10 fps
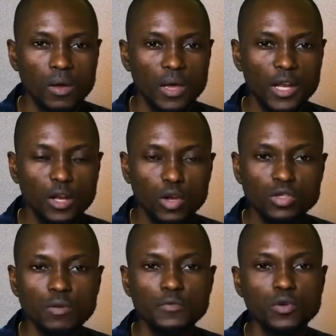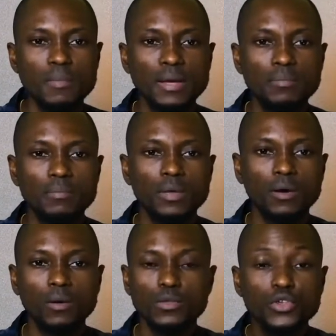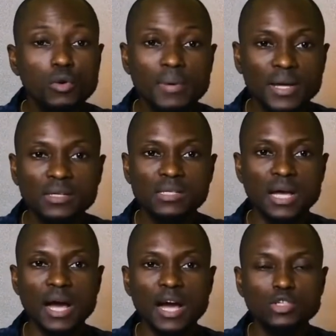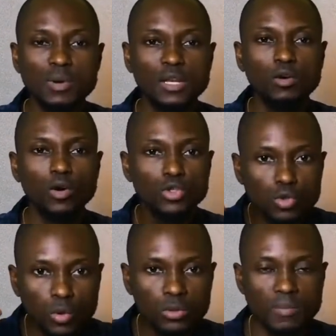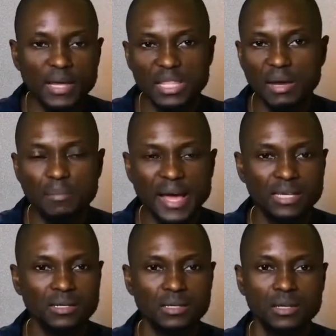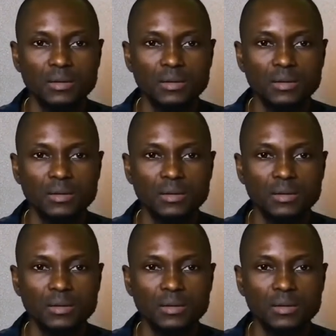A lot of humans are actually controlled by their mind.